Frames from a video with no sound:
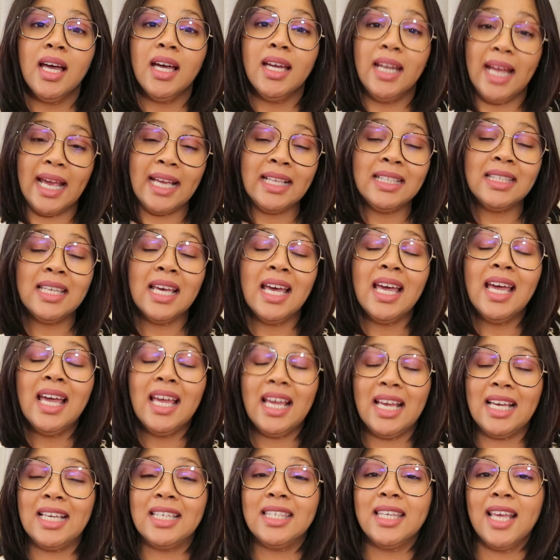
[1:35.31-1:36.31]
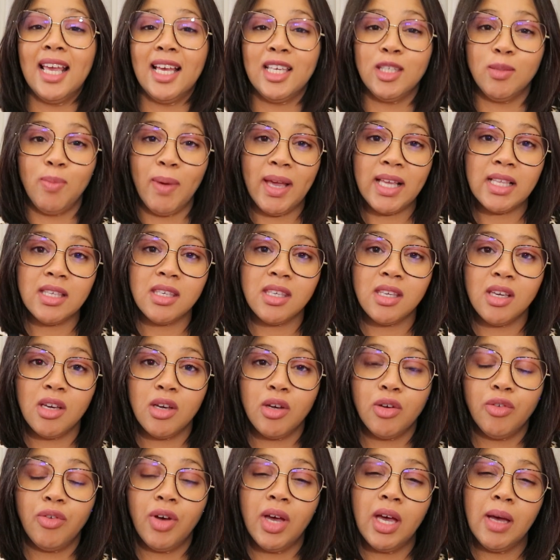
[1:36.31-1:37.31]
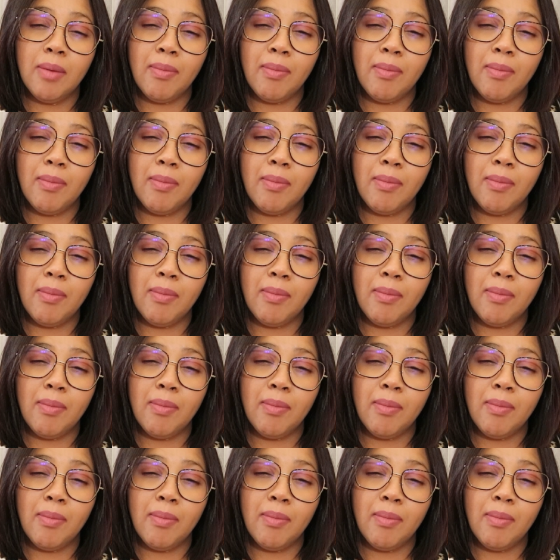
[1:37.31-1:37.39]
Rent is expensive.